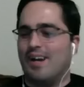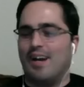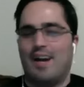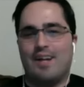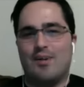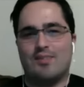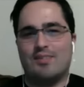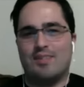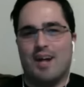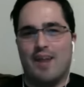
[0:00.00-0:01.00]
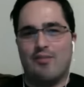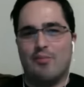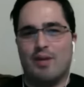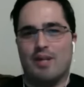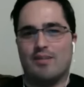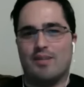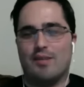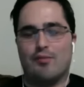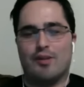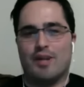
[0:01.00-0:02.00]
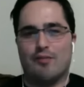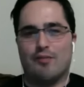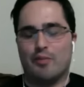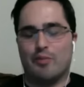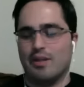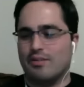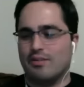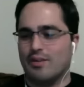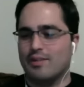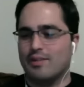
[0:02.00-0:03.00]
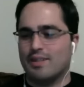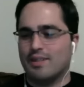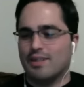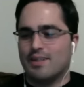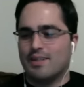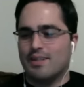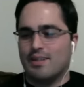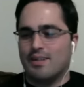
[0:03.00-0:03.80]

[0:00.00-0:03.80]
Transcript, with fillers: I know it's not everybody's. Definitely not everybody's. So uh, yeah.